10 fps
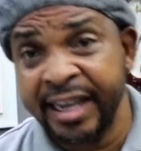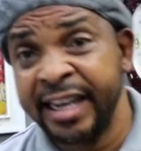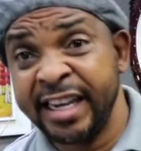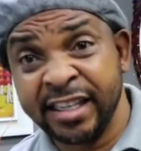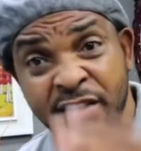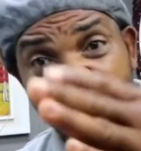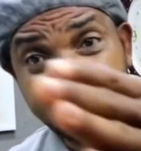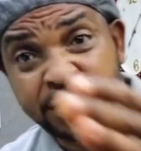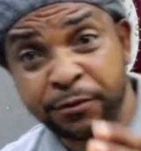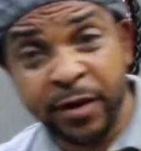It's not
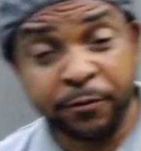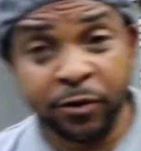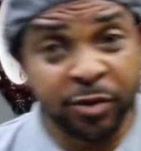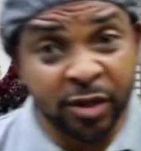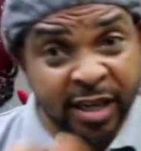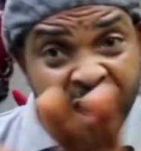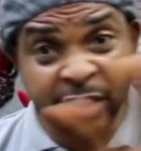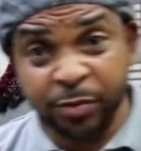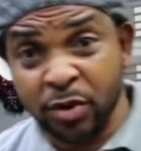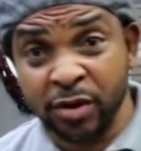different from your
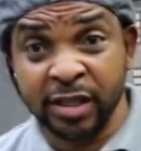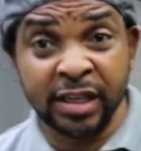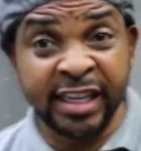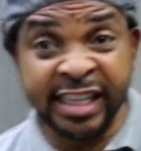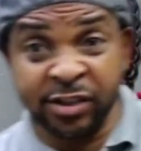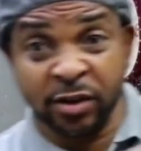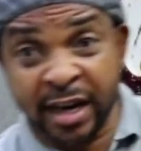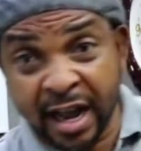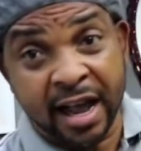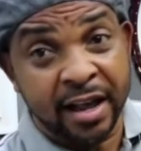dashboard in your
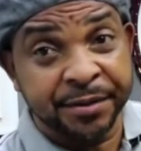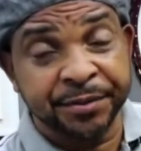car.